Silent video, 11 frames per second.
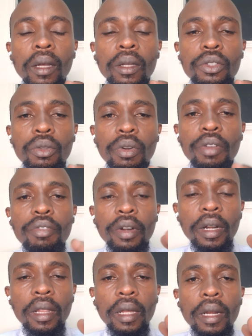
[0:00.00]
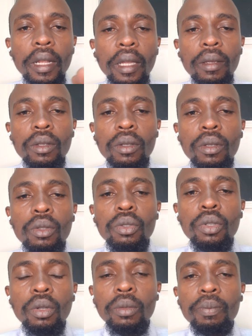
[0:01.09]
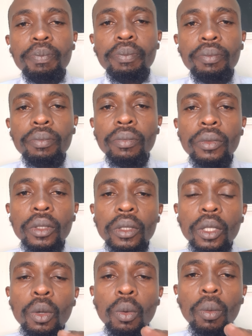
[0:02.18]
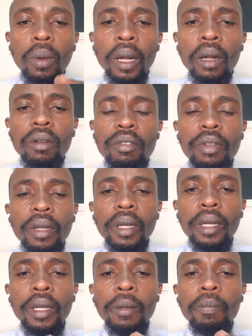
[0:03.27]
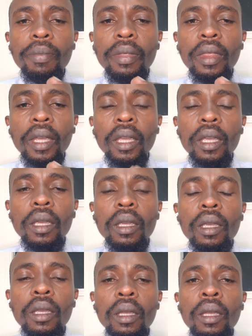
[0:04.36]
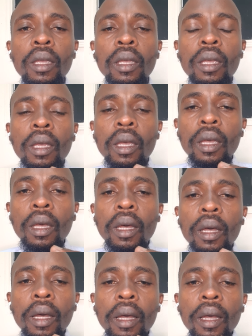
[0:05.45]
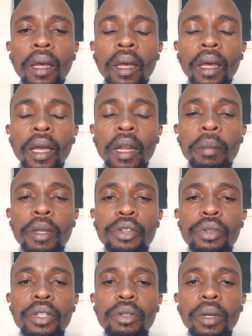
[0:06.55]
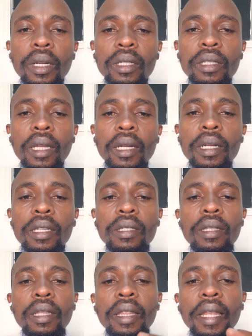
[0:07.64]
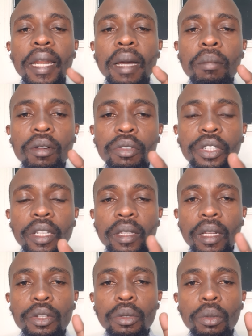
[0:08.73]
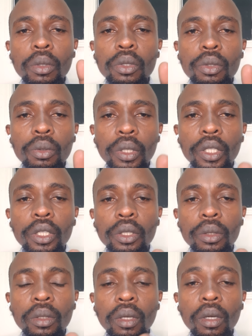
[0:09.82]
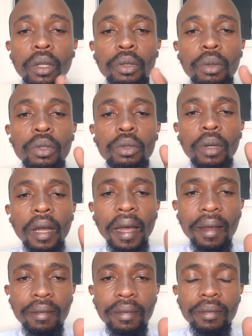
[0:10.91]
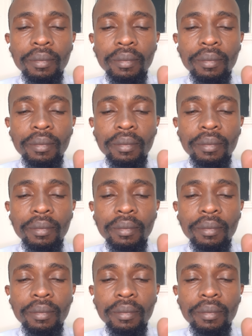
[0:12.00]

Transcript: story for another day. So one of the key element you need to understand is the number of shares that you want to issue or you want to have